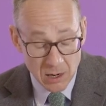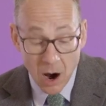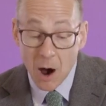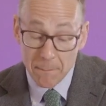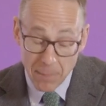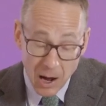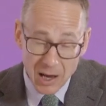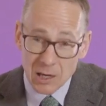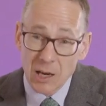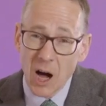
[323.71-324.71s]
are by
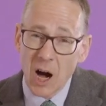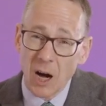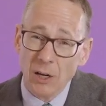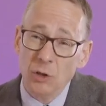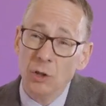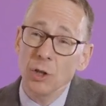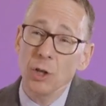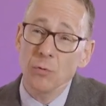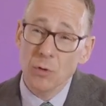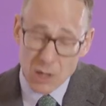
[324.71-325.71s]
and large
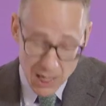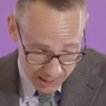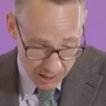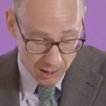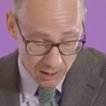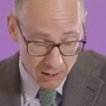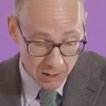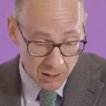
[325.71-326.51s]
unique